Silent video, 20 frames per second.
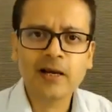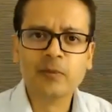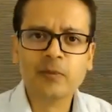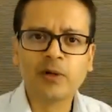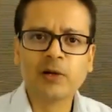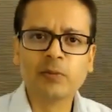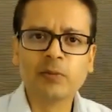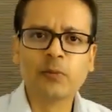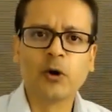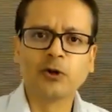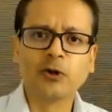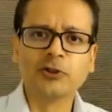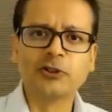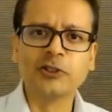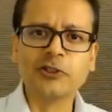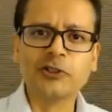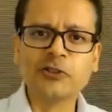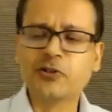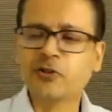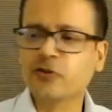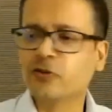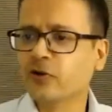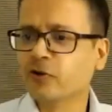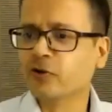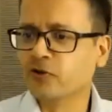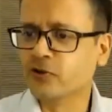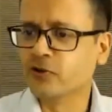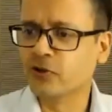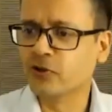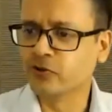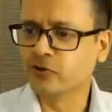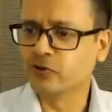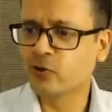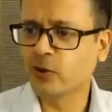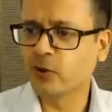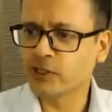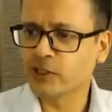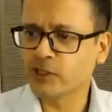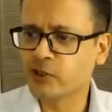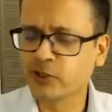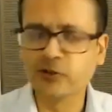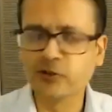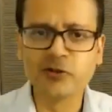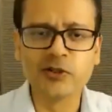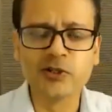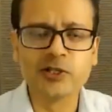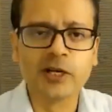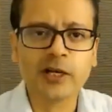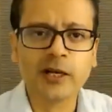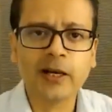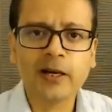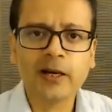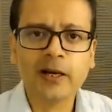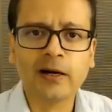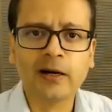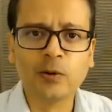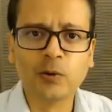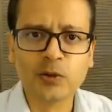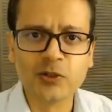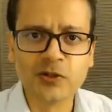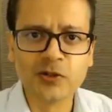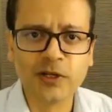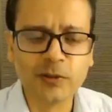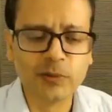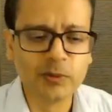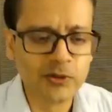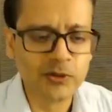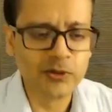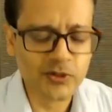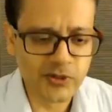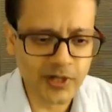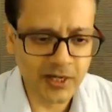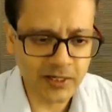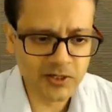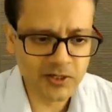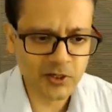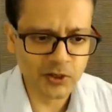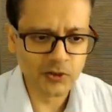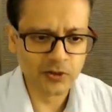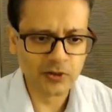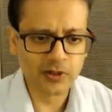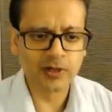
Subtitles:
My apologies to those whose questions I wasn't able to get to.